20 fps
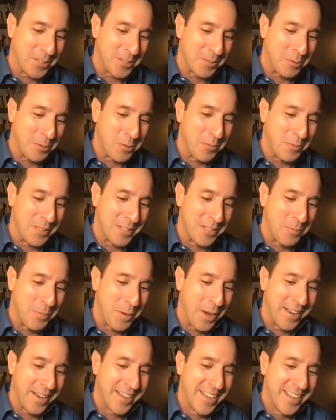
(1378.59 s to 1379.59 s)
improvements,
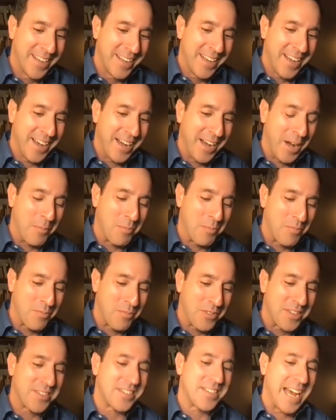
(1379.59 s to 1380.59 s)
but
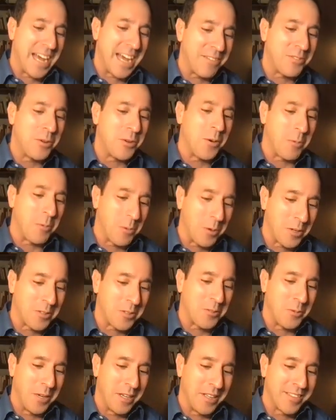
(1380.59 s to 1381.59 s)
the staff who I
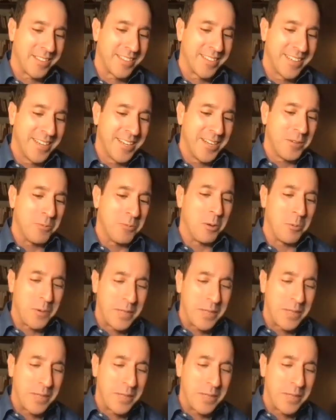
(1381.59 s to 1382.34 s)
worked with were